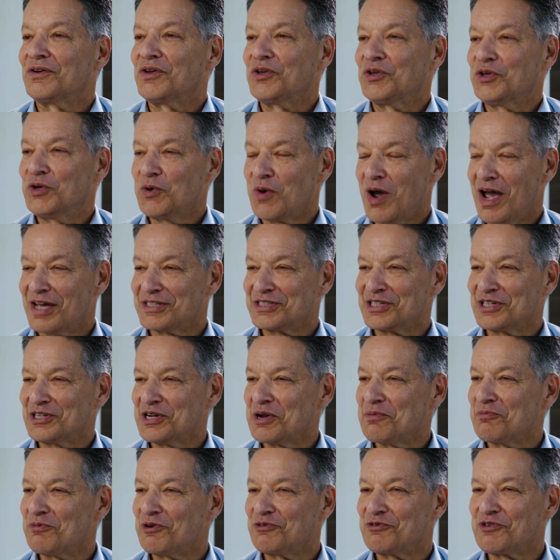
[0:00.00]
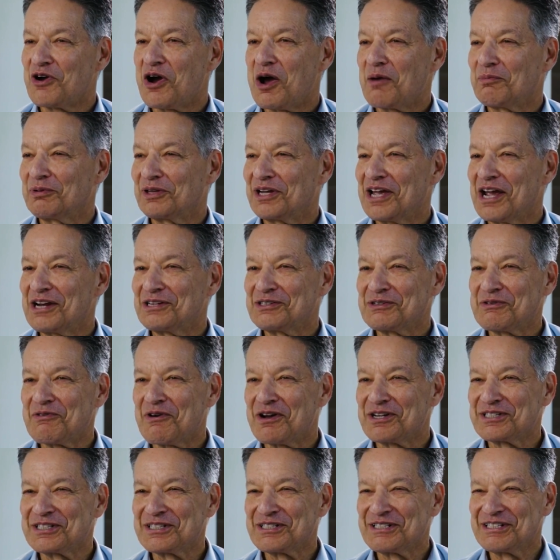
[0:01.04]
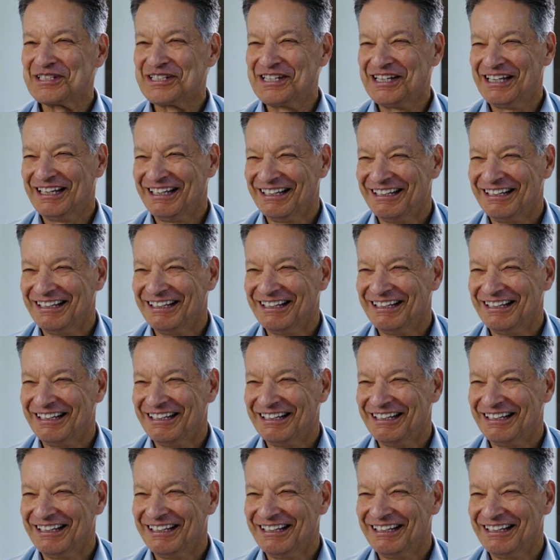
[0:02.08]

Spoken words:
You ask a number of complicated questions.